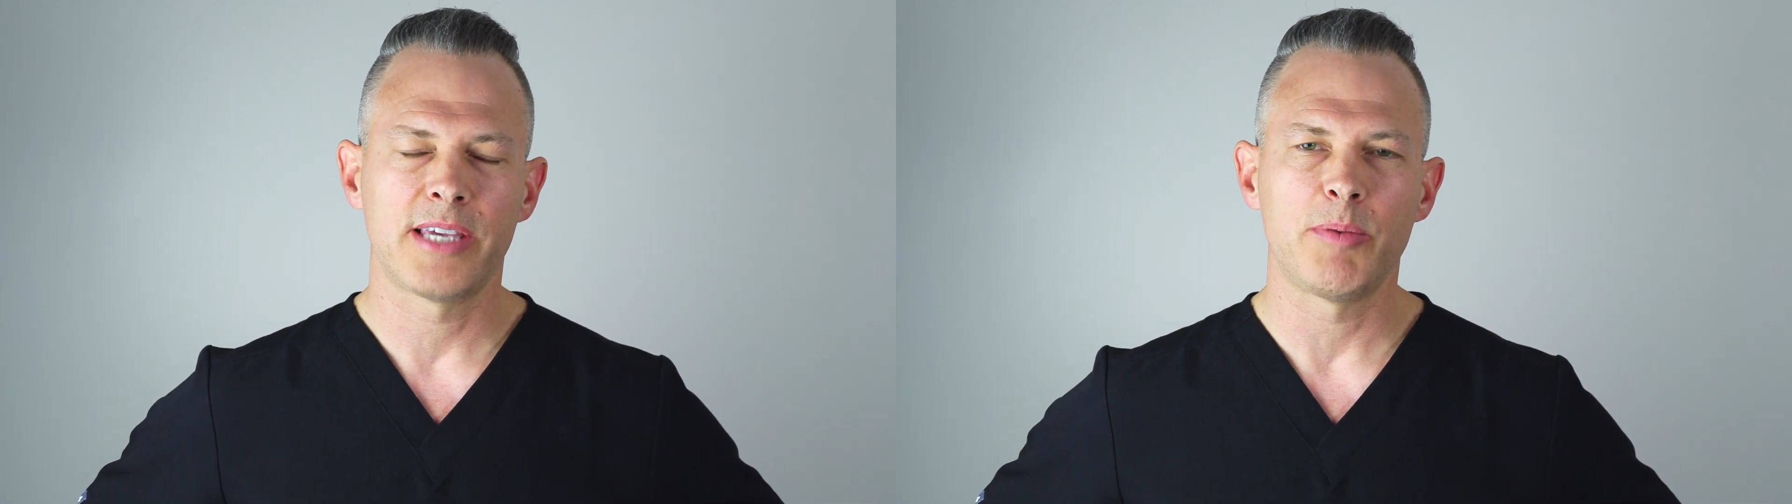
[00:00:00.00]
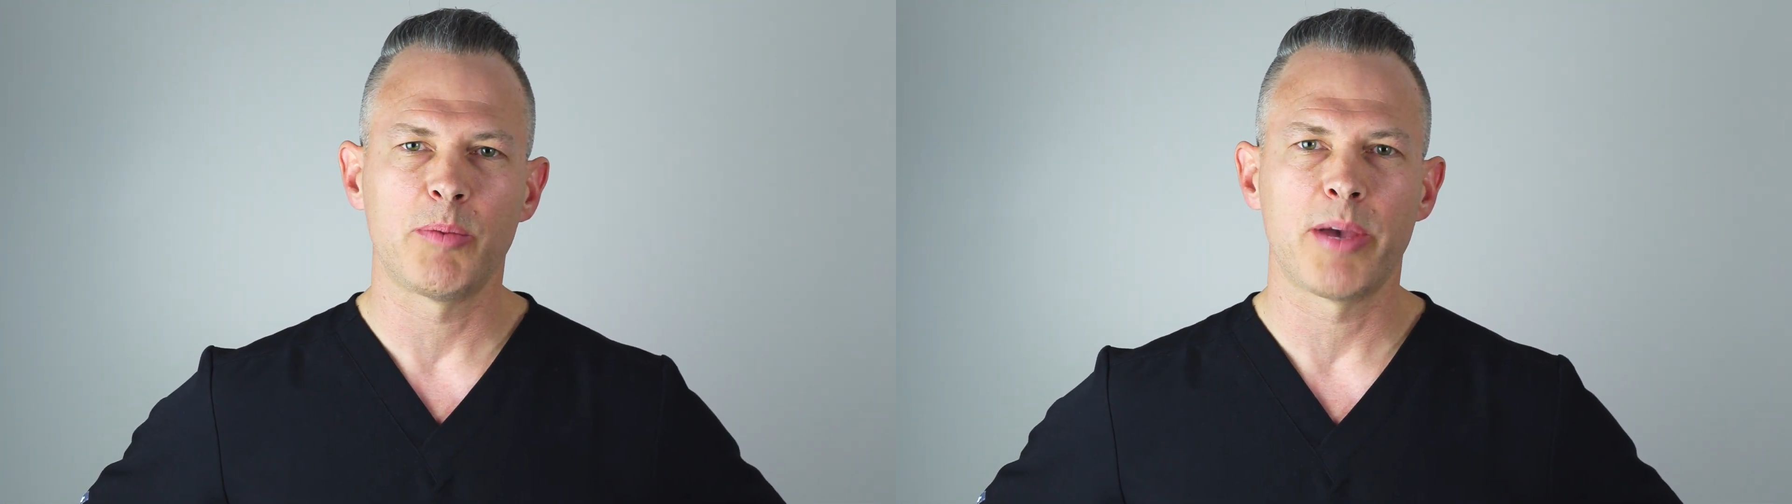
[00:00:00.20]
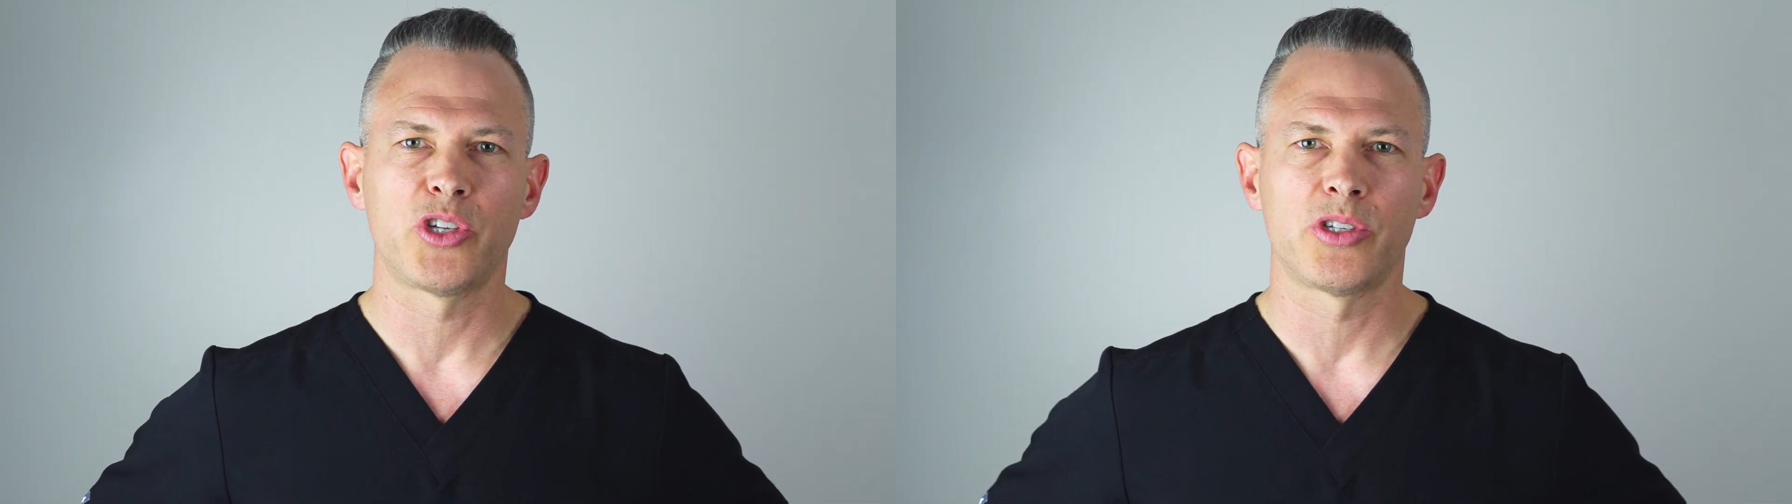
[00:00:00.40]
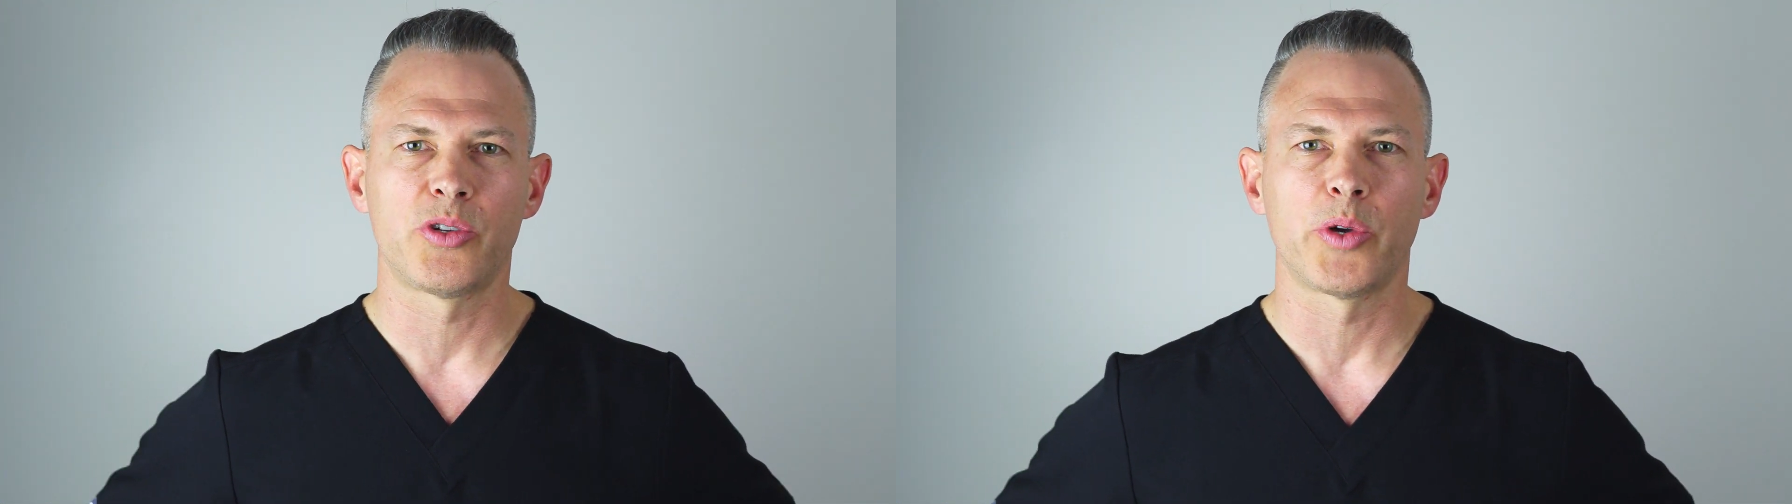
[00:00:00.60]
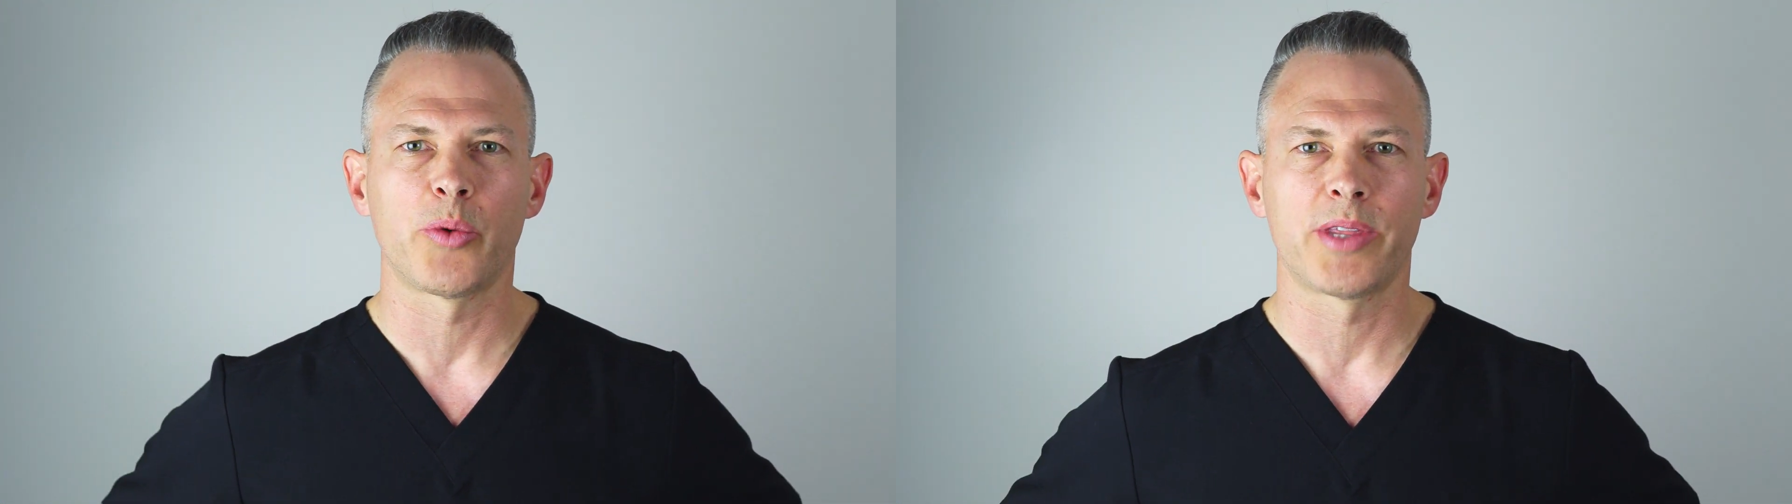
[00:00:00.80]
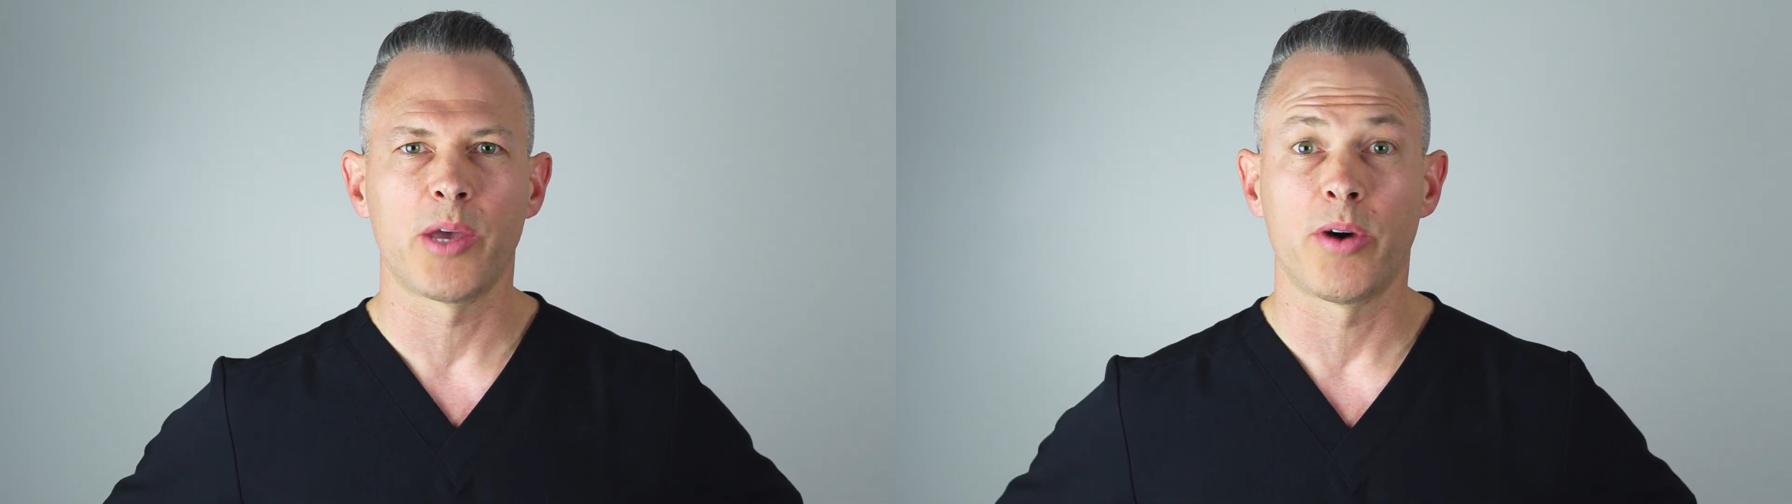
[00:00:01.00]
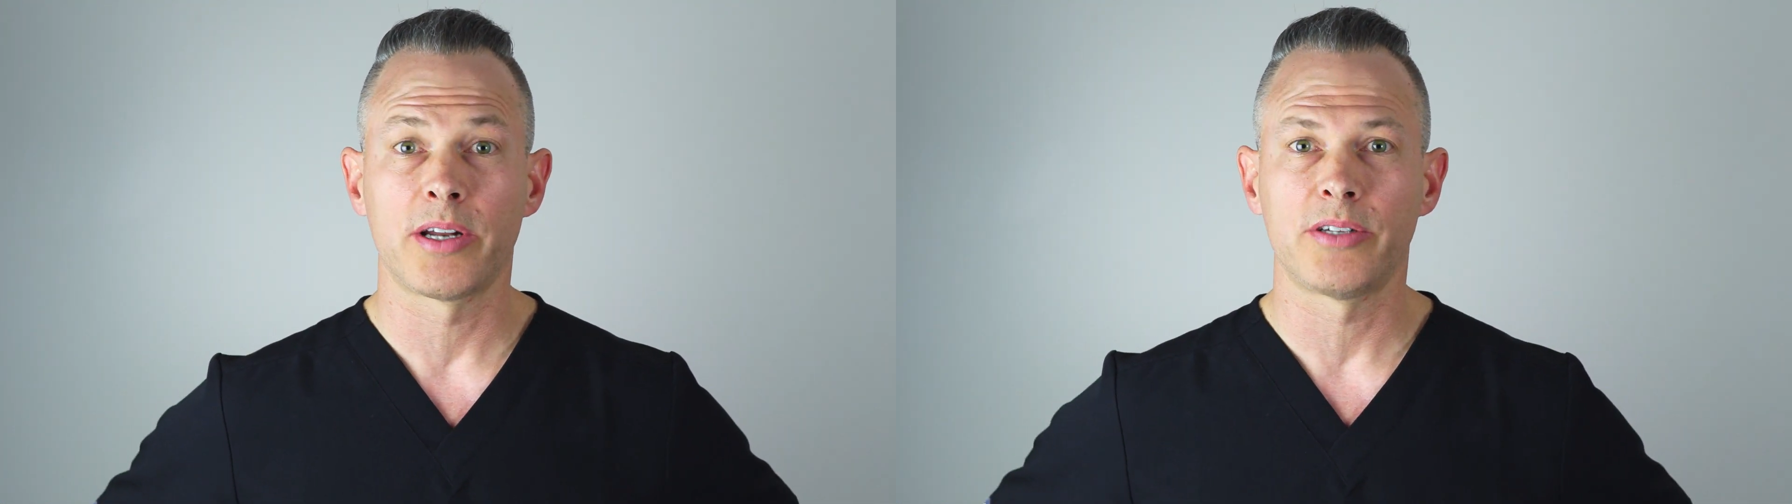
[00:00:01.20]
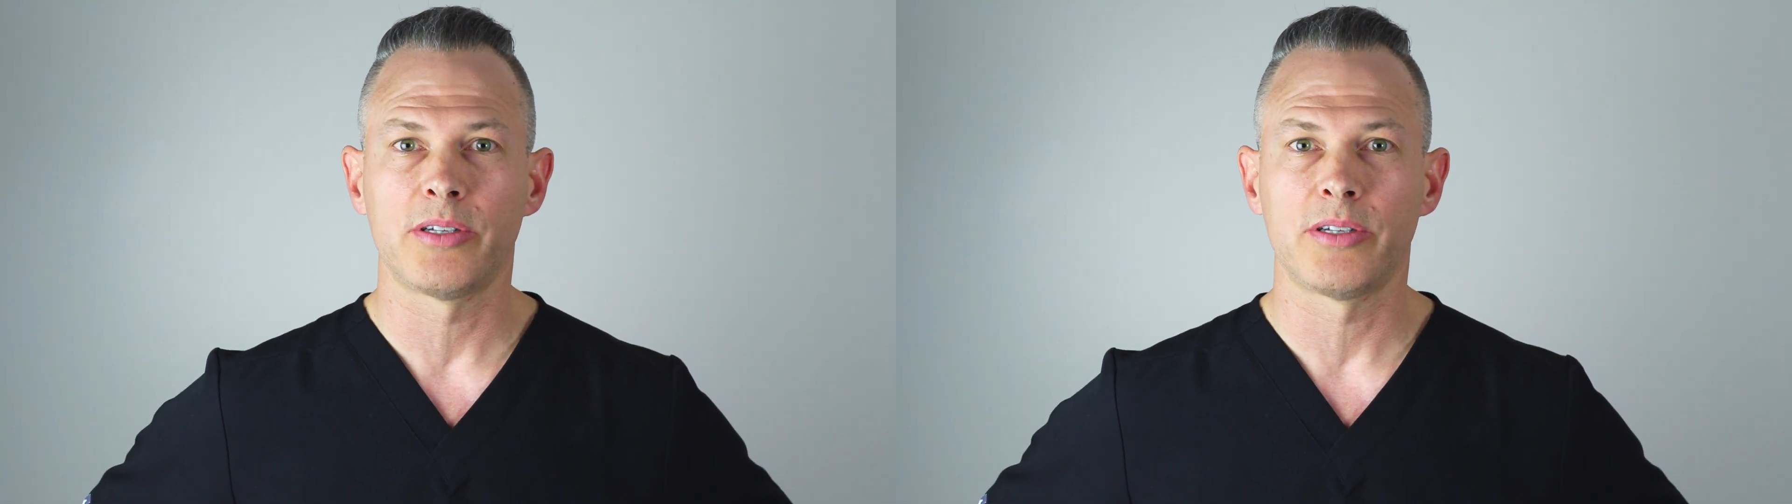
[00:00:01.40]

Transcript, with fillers: keeping patients doing what they want to